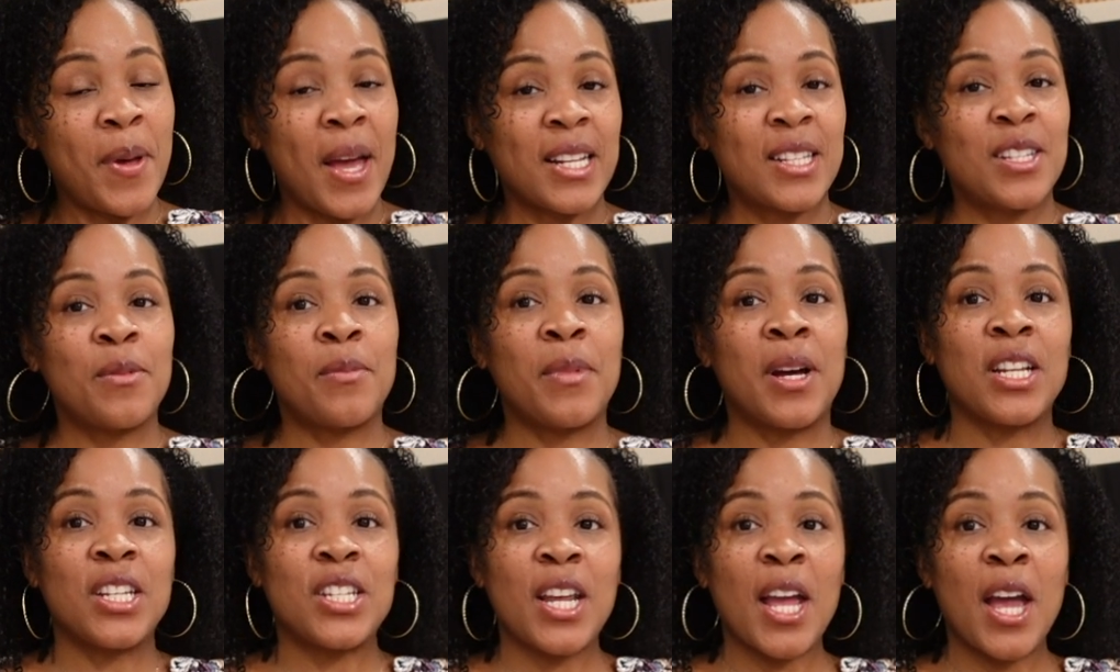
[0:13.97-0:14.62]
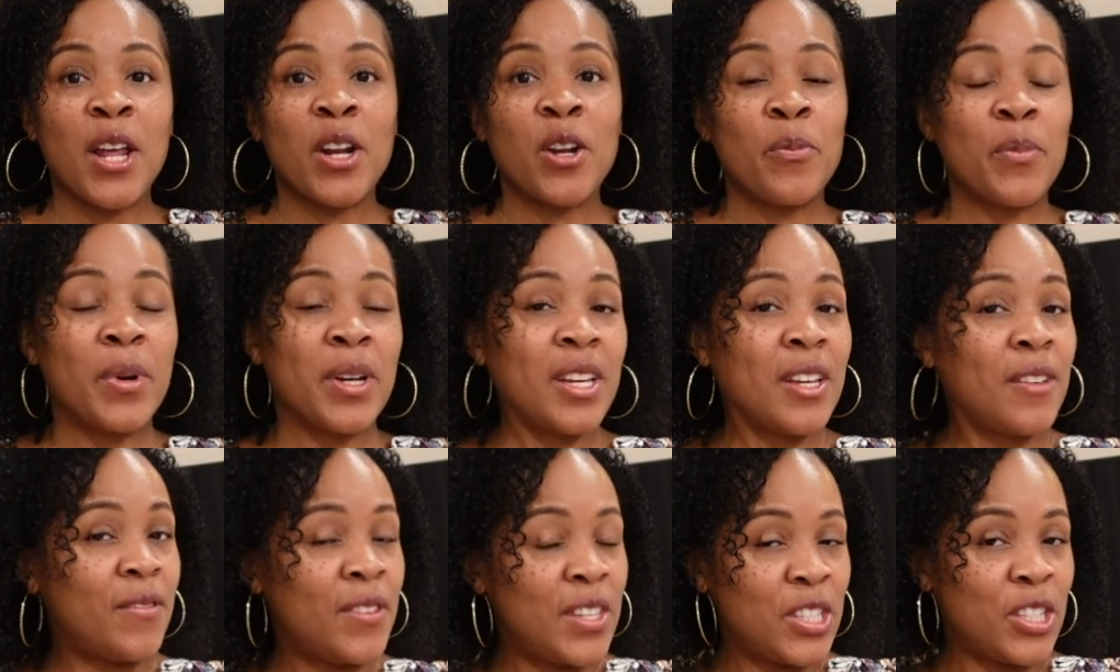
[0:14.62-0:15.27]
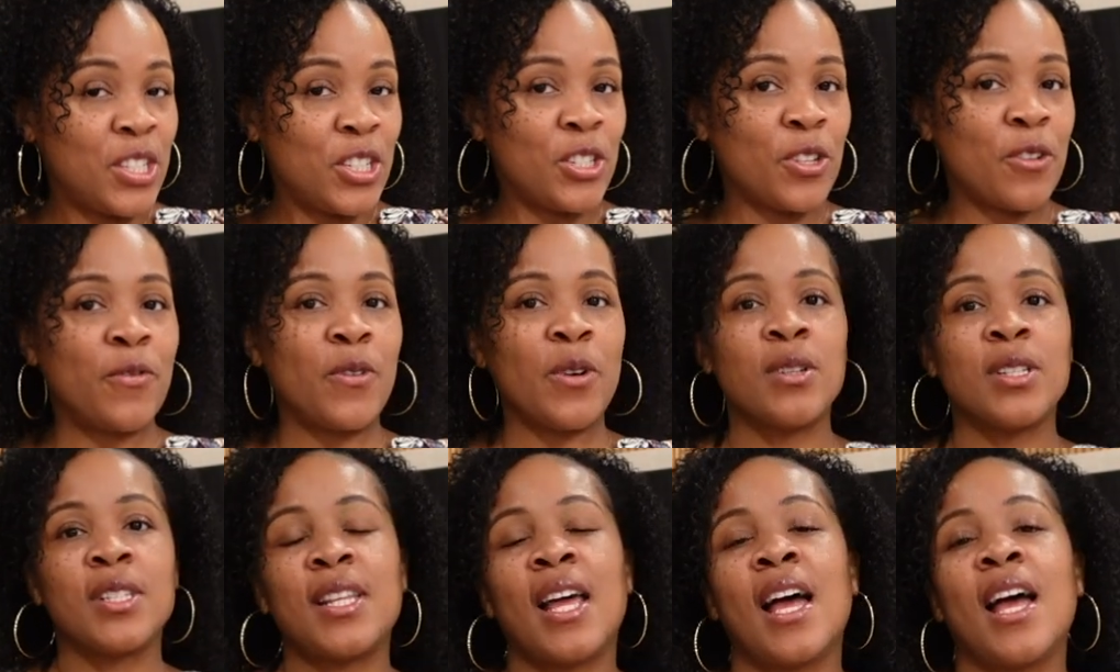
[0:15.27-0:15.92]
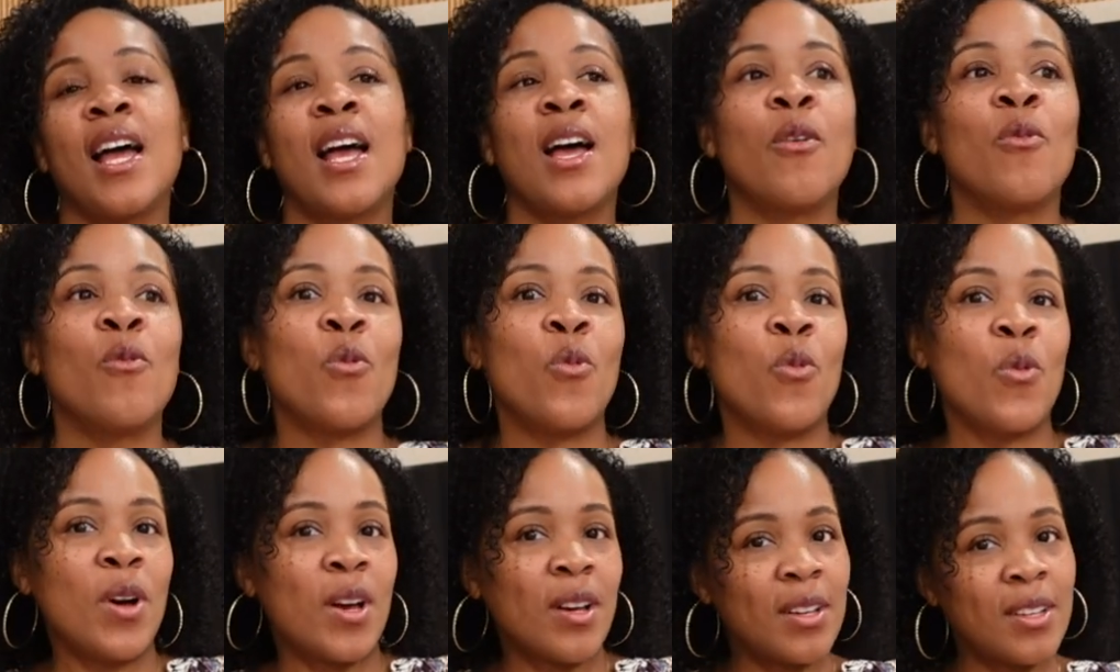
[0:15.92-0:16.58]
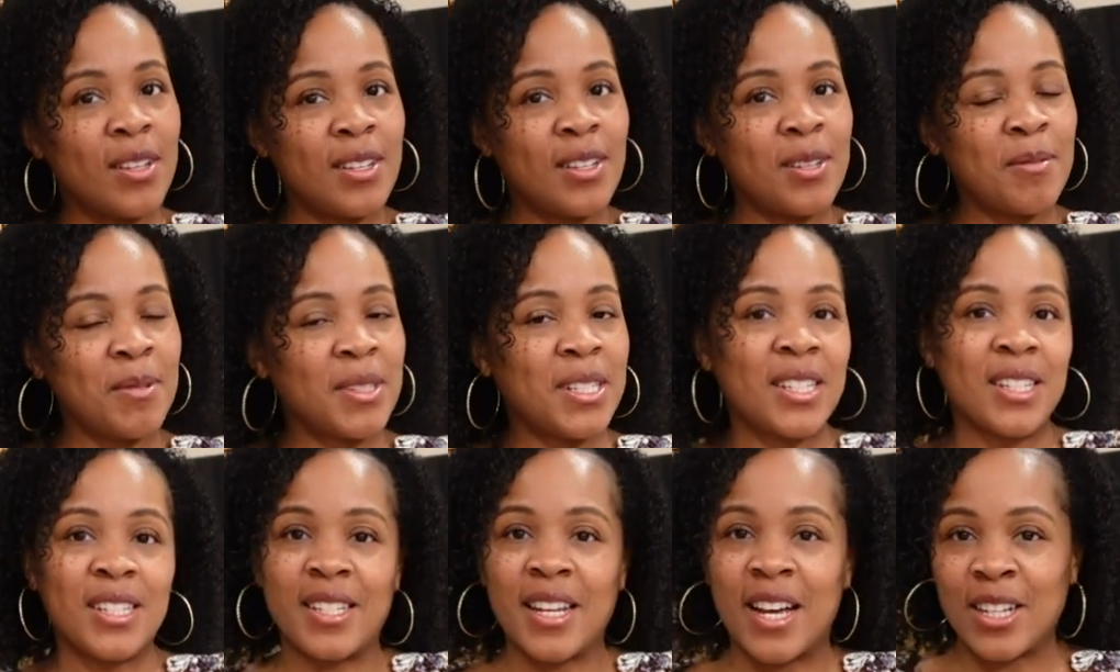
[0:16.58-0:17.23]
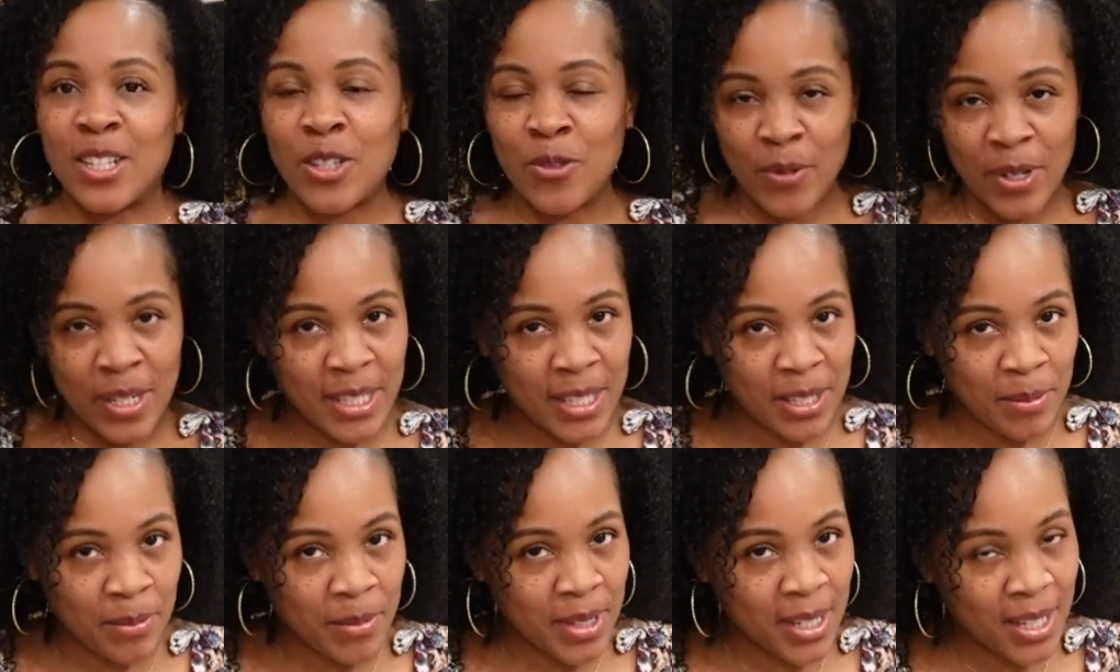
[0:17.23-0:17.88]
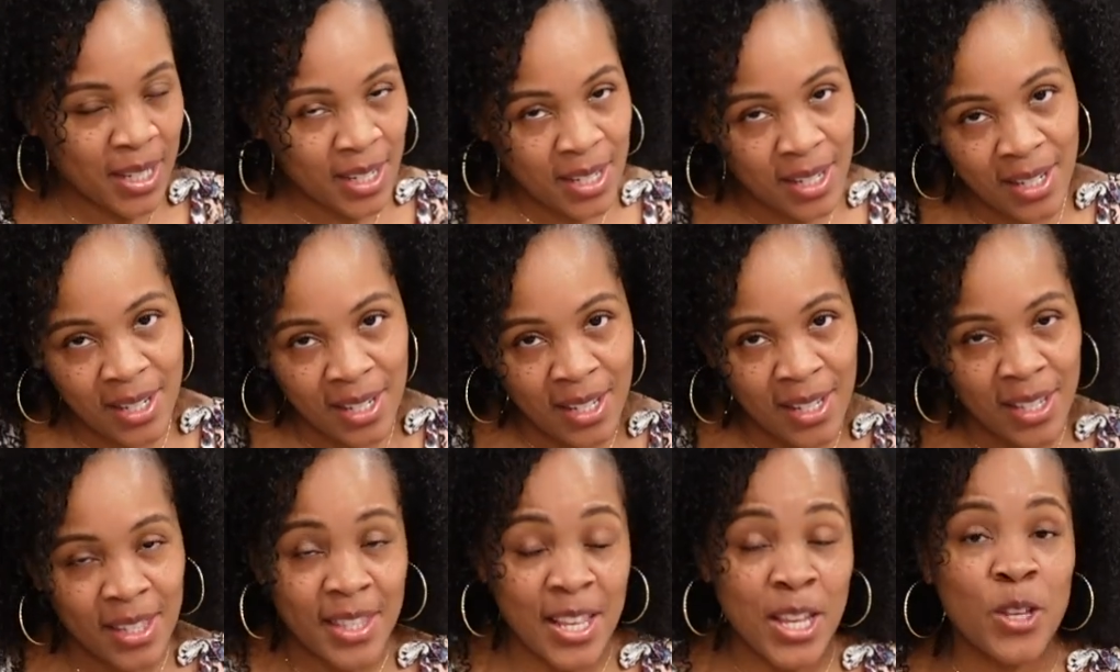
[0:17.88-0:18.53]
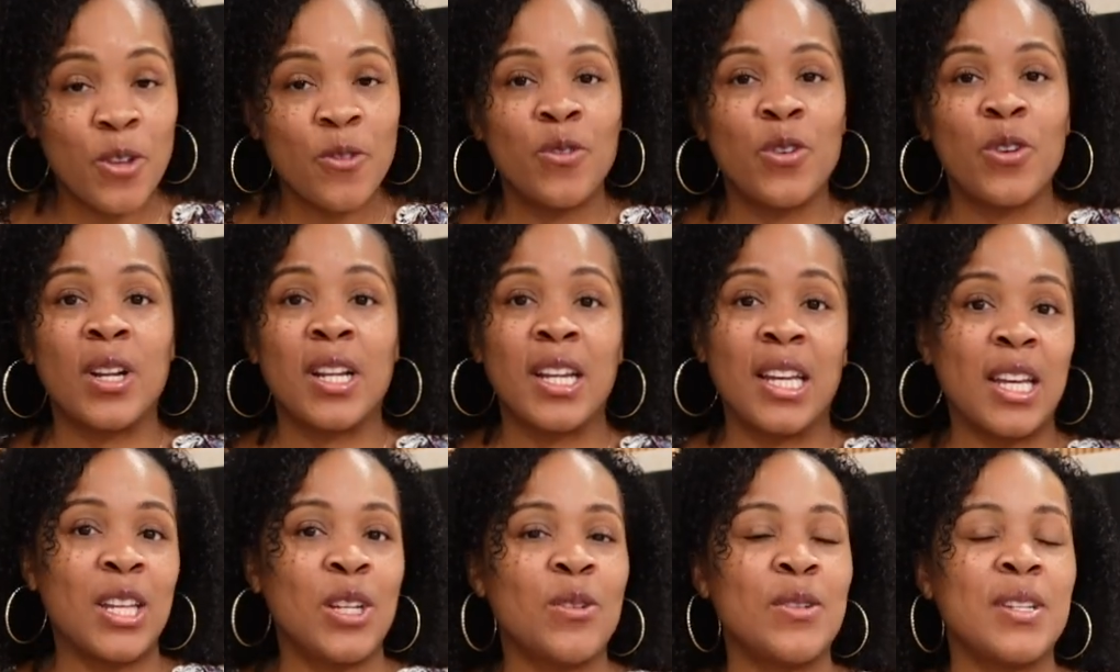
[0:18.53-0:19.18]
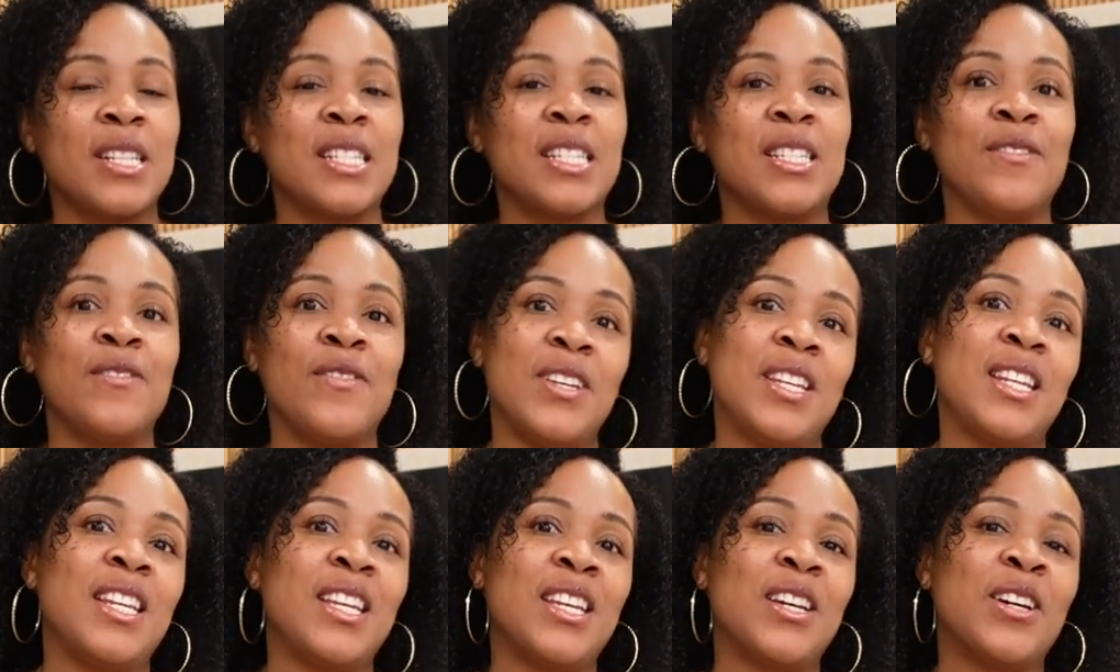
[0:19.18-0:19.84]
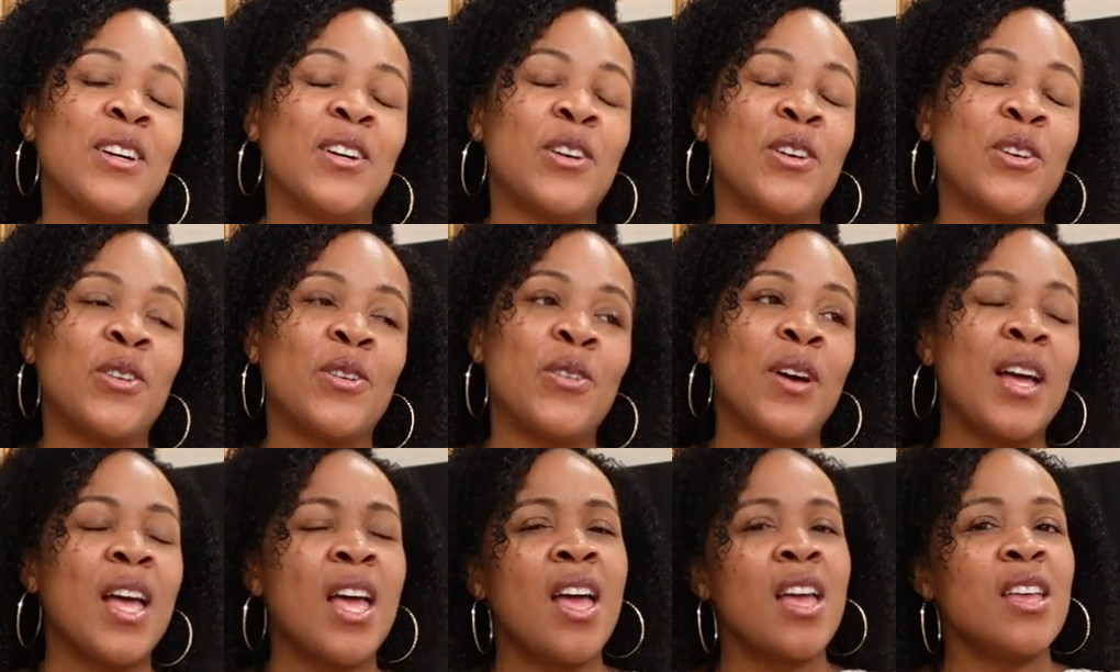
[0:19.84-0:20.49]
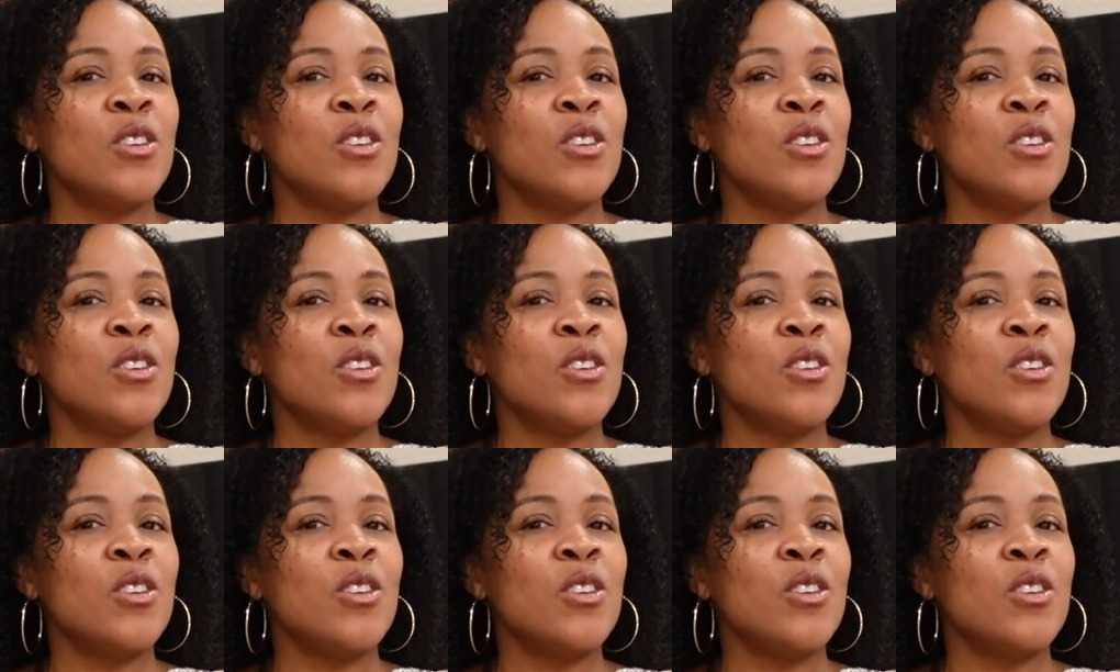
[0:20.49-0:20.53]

back to my channel, but if this is your first time, welcome to Natasha Ransom Gooden. Thank you for clicking on this video.